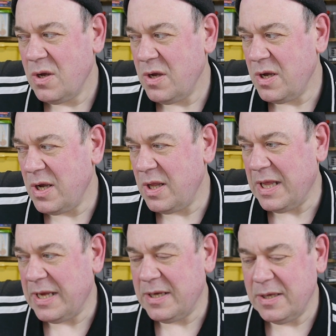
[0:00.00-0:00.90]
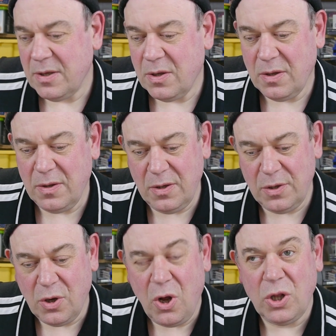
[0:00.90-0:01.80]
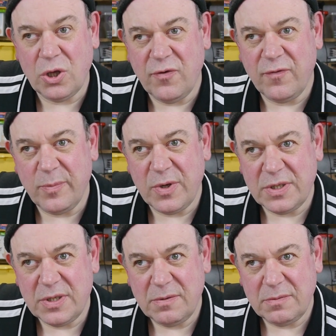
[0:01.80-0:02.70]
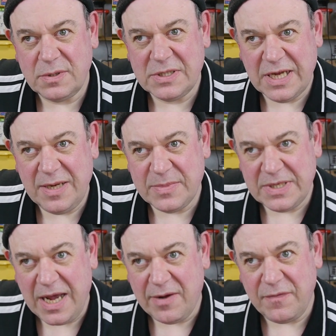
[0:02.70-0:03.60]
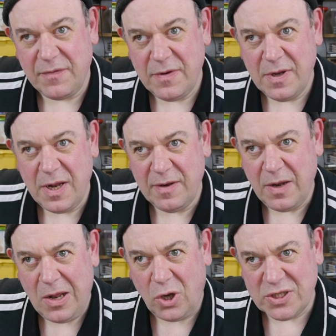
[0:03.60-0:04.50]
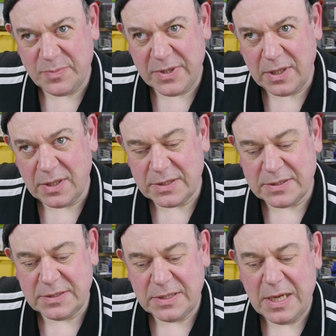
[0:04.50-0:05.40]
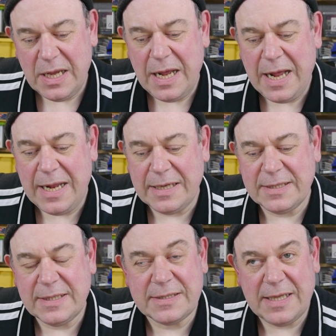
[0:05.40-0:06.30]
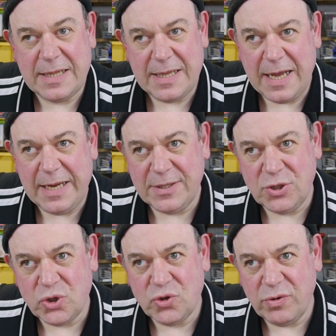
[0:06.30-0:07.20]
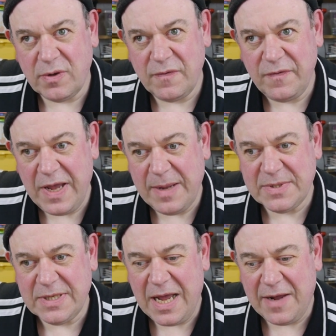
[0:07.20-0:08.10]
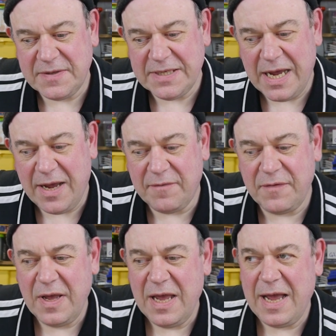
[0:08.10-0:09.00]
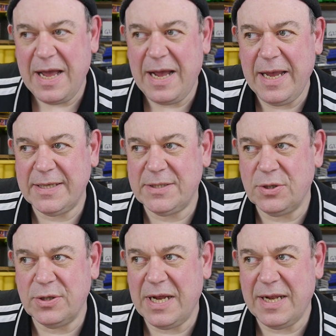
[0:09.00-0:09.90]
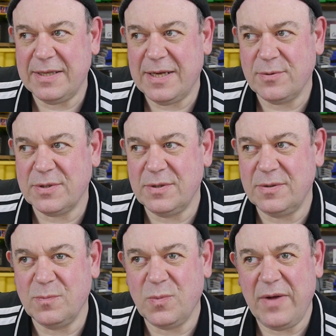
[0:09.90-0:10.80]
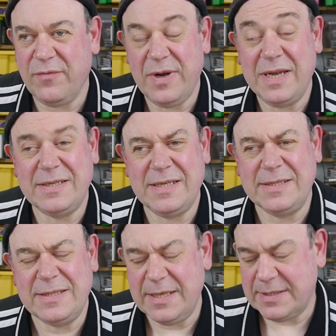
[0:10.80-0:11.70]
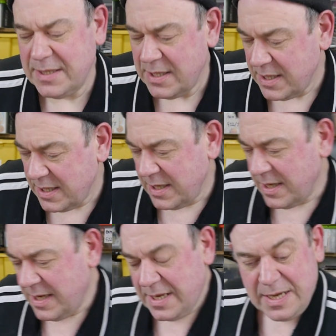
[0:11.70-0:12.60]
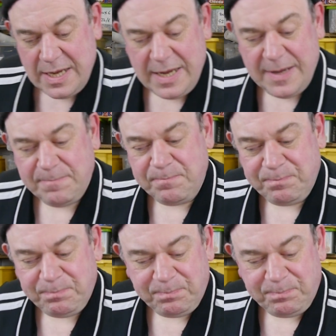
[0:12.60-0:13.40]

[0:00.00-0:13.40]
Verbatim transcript: uh, like, you know, all the government schemes have, and hospitals and things like that, industrial firms that have to have I S O nine thousand and whatever it is these days. Um,